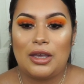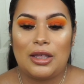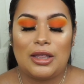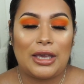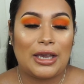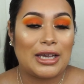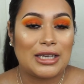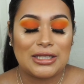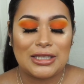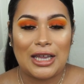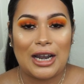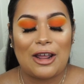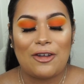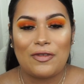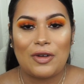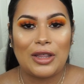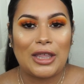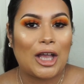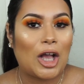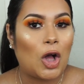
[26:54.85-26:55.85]
I said, I
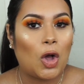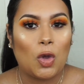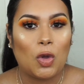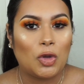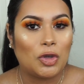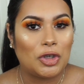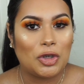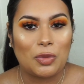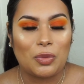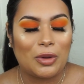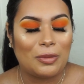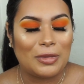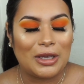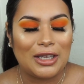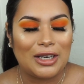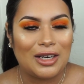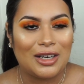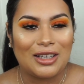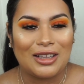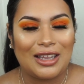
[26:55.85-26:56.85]
felt like a whole new
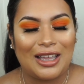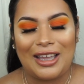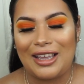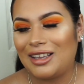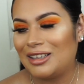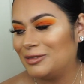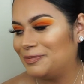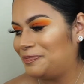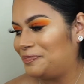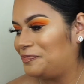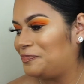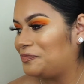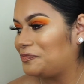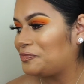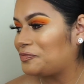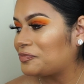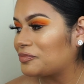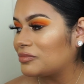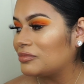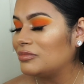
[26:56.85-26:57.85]
woman. Like,
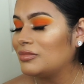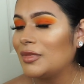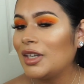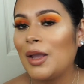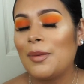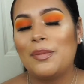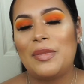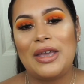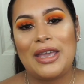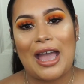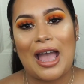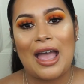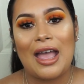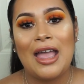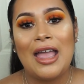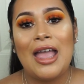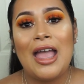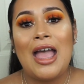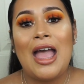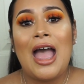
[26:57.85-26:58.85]
but yeah,
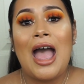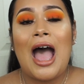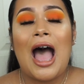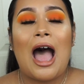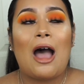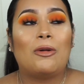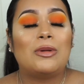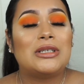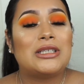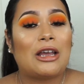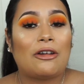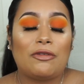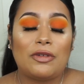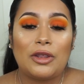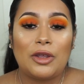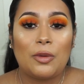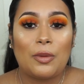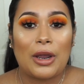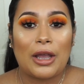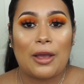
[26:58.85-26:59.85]
I would
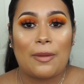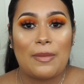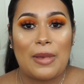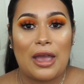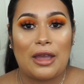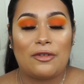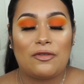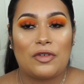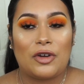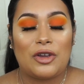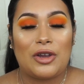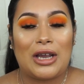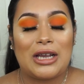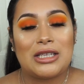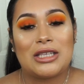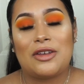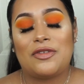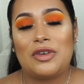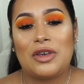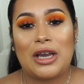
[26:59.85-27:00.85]
definitely recommend for you
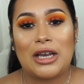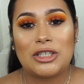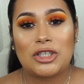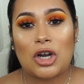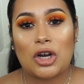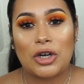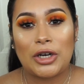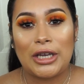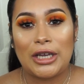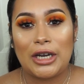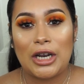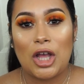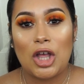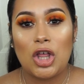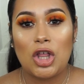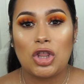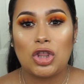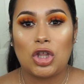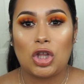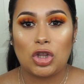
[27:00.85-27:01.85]
guys, if you guys are in
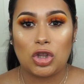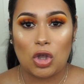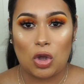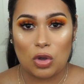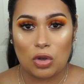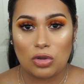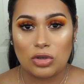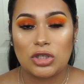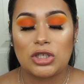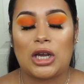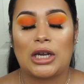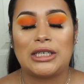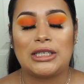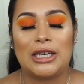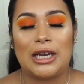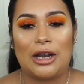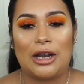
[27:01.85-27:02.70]
the local Stockton